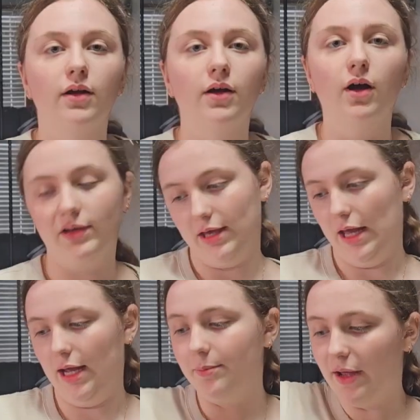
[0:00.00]
Okay,
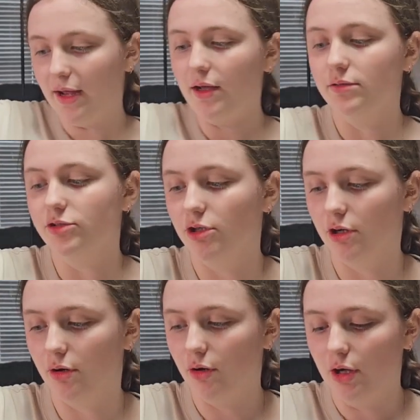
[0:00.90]
I'm back.
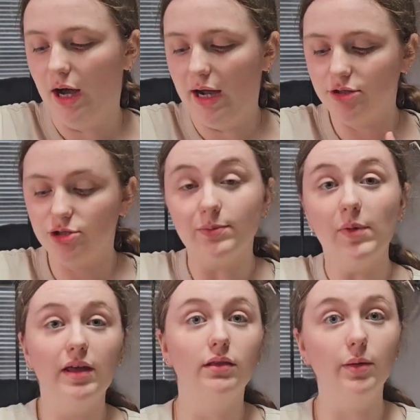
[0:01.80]
So I just
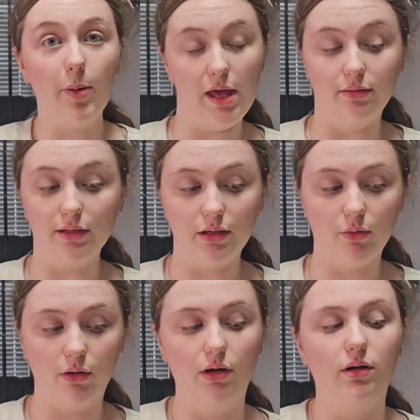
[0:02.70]
made the paint that I
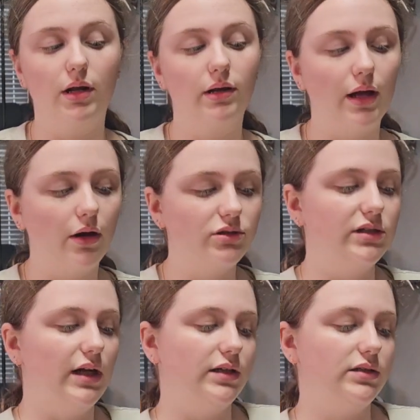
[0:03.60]
wanted, and now to
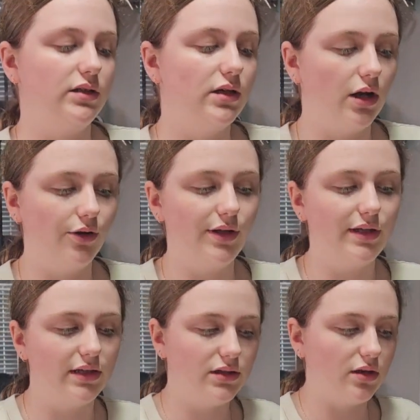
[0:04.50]
test it, I already
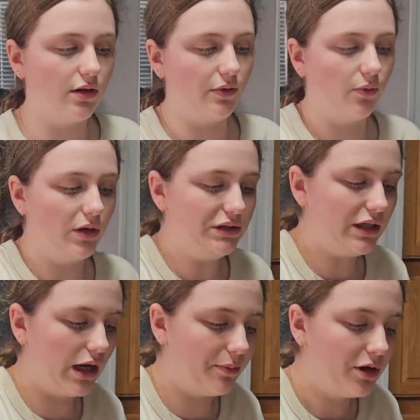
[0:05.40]
tested it one
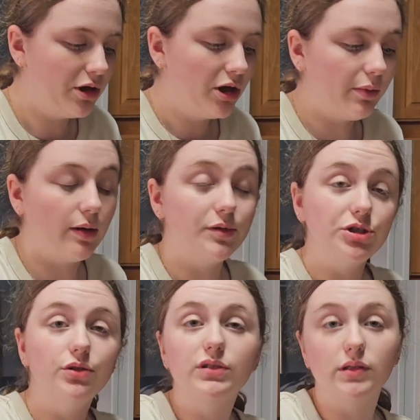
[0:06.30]
time, but I'm just
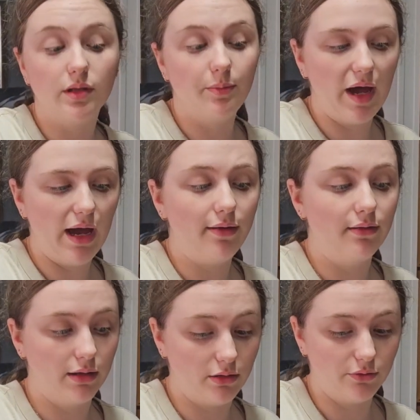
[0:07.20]
using the back,
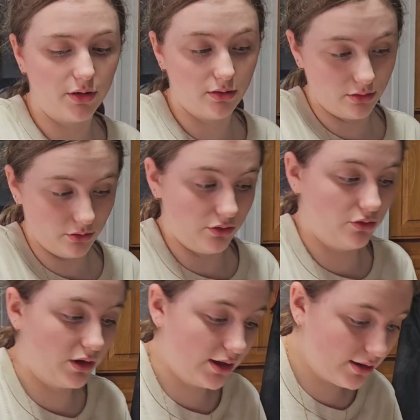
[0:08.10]
not the front. Don't do
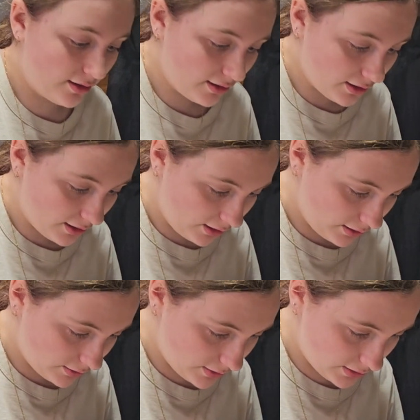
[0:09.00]
that.
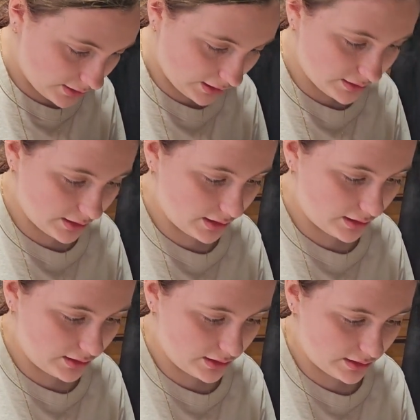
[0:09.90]
To test the
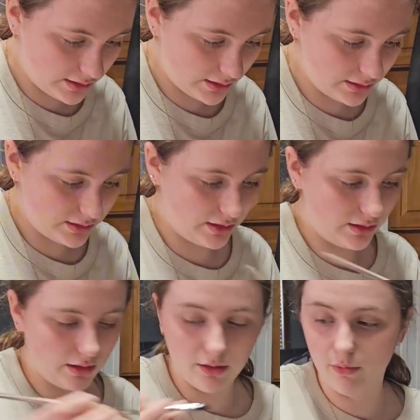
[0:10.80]
consistency that
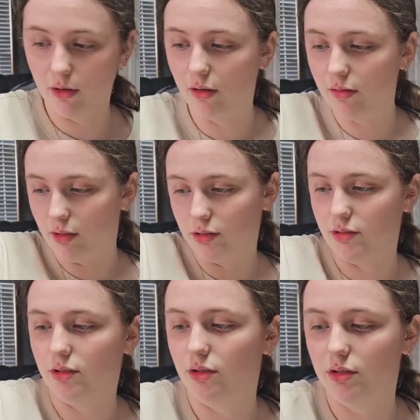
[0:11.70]
I want. This is
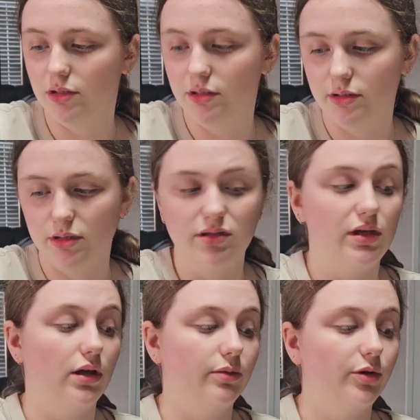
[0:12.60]
a good consistency
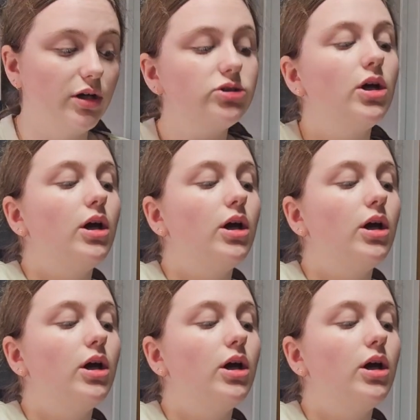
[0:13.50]
on the brush.